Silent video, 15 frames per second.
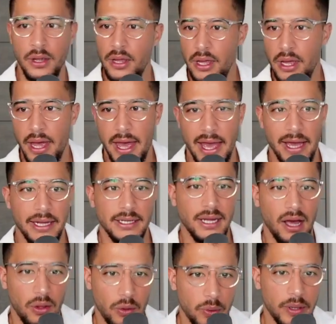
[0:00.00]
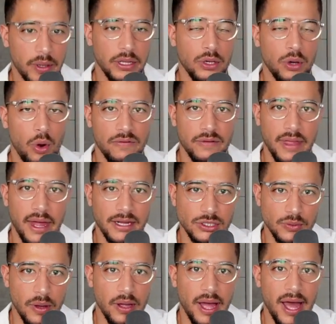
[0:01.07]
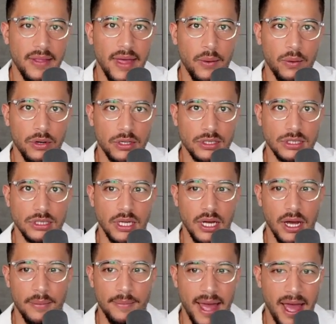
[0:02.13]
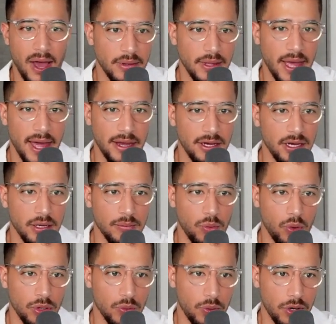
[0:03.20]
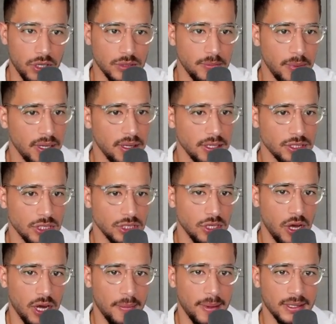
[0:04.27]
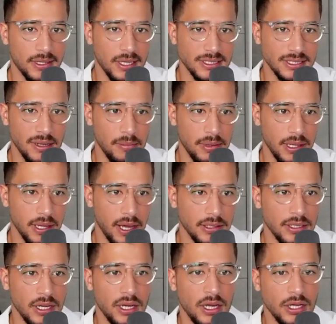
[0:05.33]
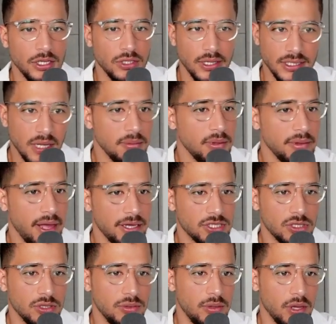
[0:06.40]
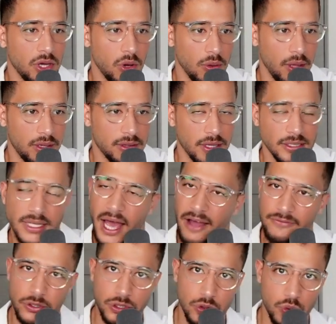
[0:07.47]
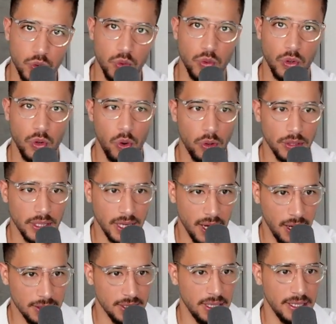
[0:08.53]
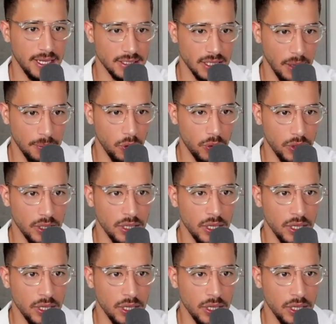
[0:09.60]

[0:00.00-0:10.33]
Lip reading: And I'll quickly go over that as well, how that works, how the editing board works. But let's just talk about the assembly line. So the assembly line should go like this. After you record the content, it gets uploaded.